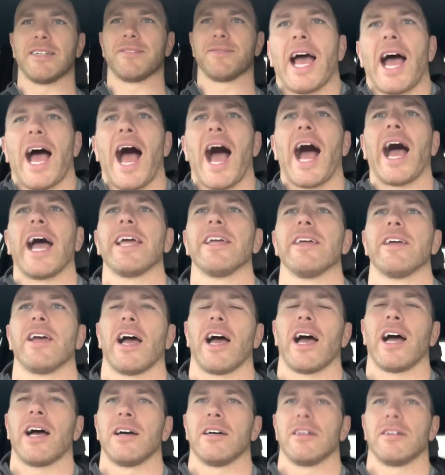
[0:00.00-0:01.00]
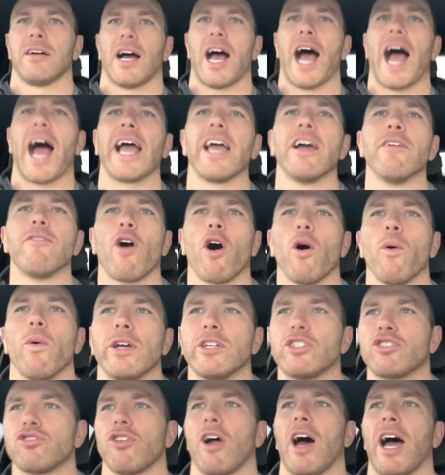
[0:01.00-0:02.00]
I have
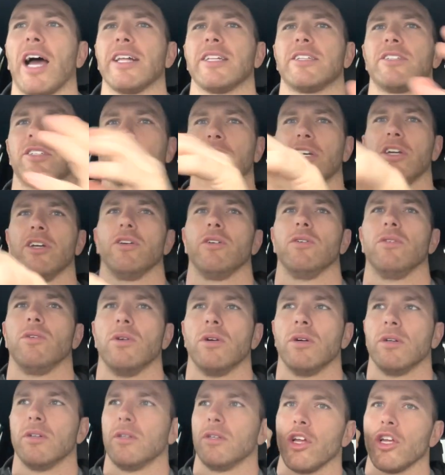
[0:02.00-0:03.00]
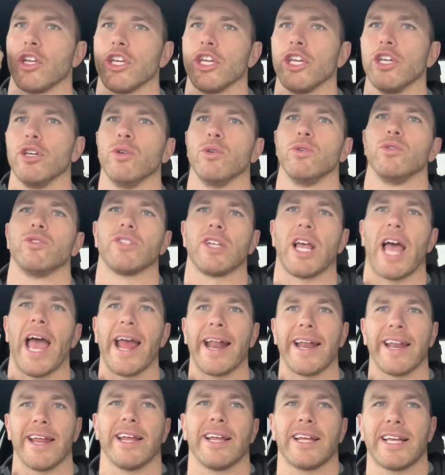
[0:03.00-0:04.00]
always tried to use
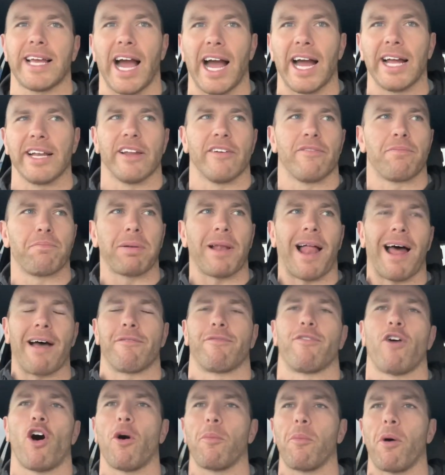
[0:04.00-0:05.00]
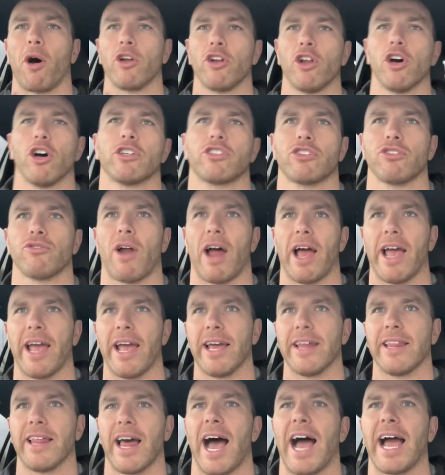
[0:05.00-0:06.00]
any kind of platform or notoriety
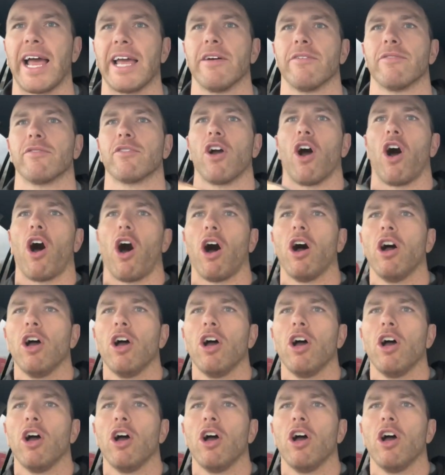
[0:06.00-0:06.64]
that I have got